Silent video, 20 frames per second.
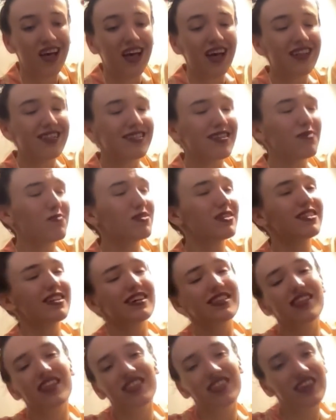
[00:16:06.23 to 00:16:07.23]
As some would
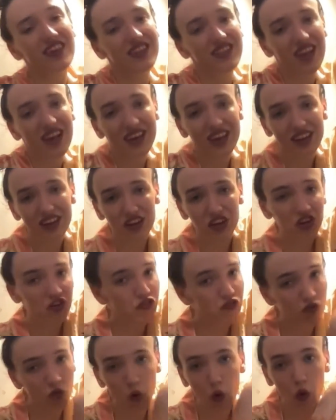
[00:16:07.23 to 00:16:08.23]
say, the things I can
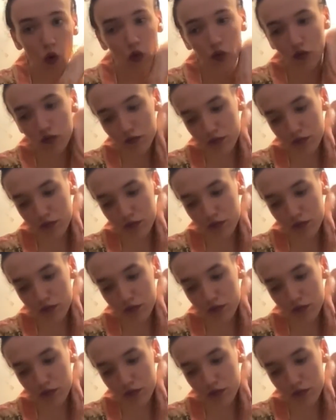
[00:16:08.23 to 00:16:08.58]
control,